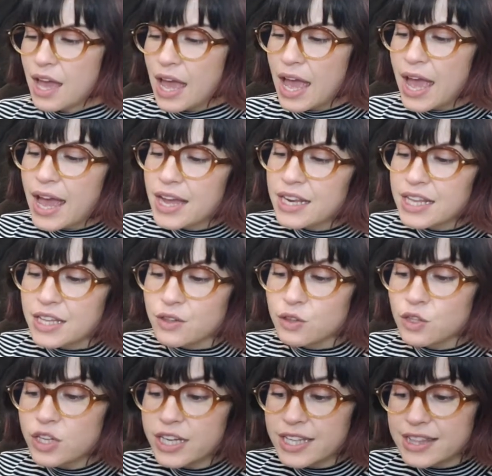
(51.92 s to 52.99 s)
Annie,
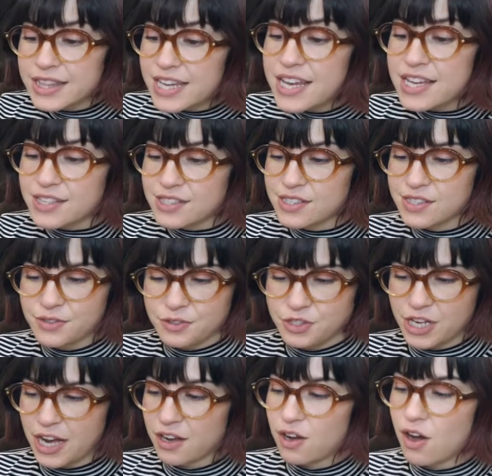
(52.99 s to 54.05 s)
look at this,
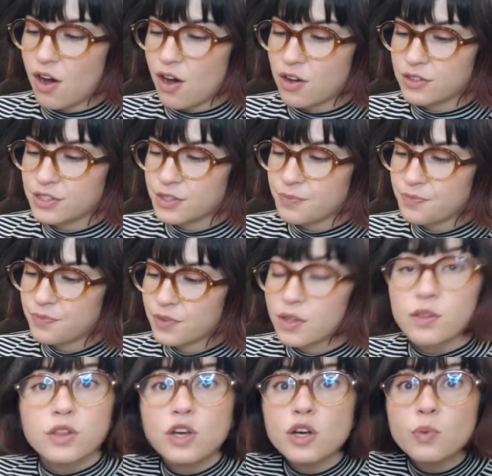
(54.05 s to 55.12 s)
Jack called.
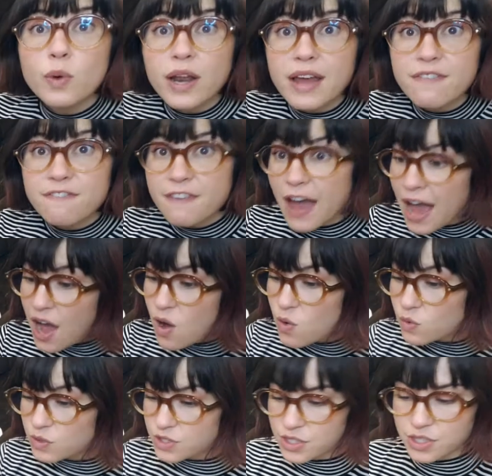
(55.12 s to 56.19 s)
Look what I
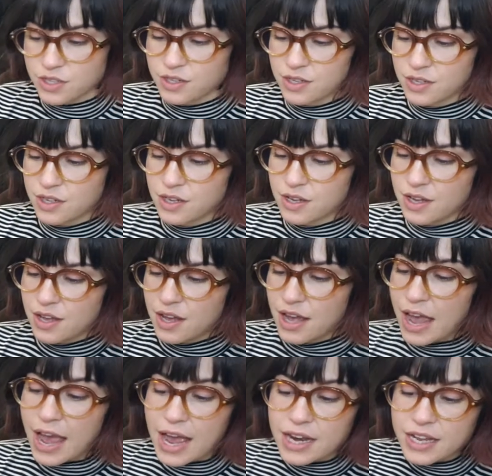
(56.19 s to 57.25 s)
found.
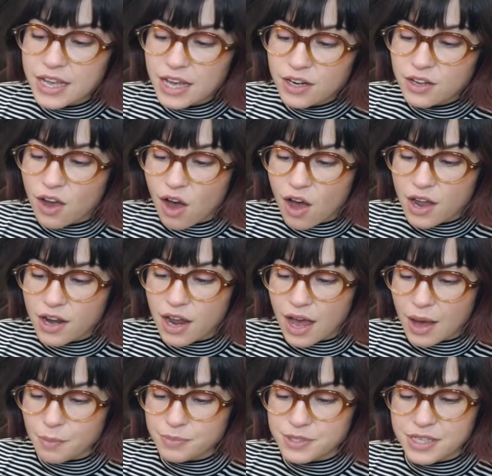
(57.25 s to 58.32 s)
Annie had gone
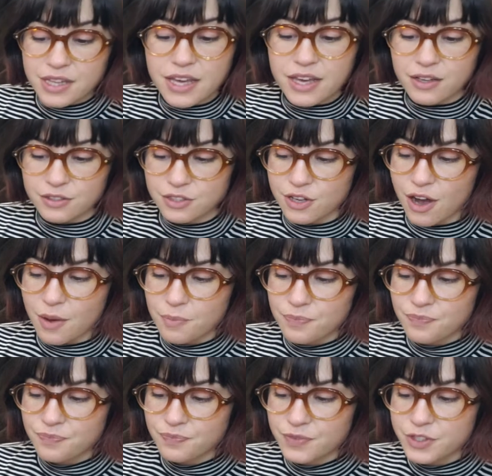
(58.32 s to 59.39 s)
up to the hilltop.
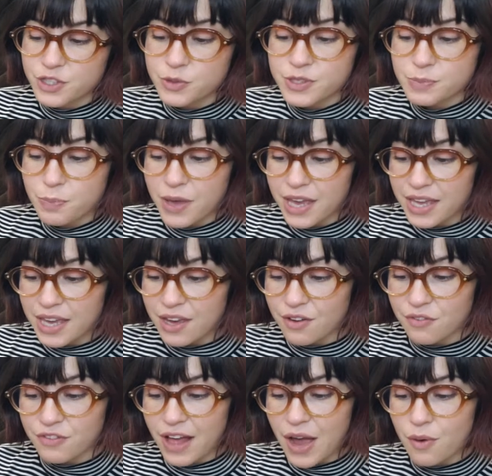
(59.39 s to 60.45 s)
She was picking a
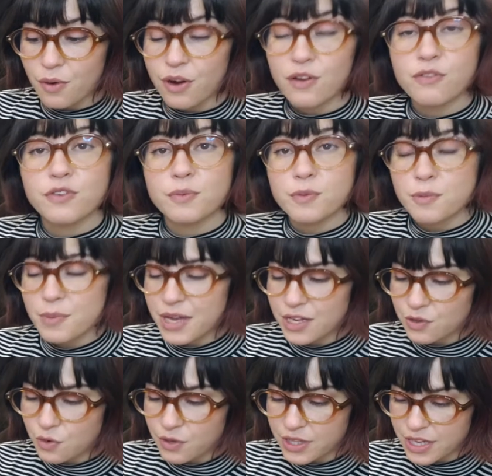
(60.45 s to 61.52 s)
flower from the
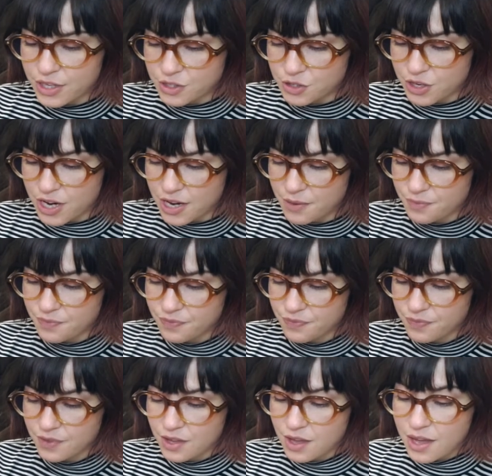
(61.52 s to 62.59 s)
magnolia tree.
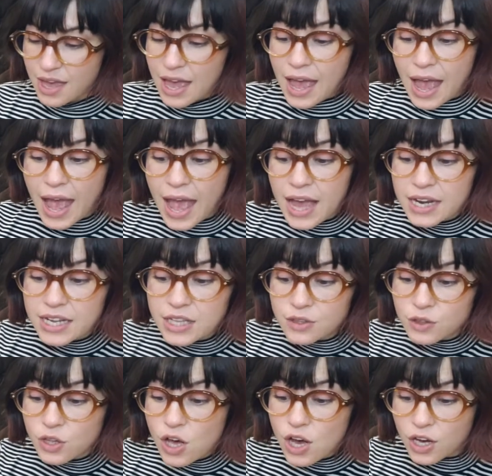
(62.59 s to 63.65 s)
Annie,
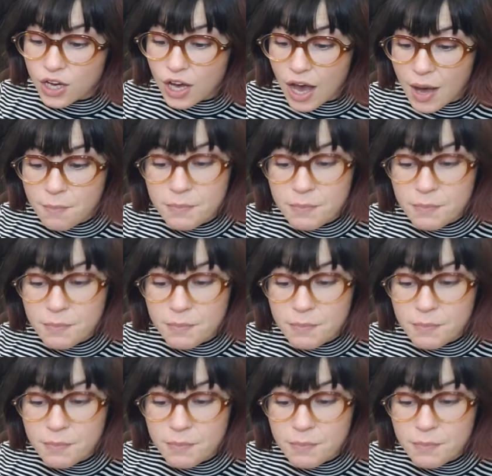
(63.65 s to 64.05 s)
look, a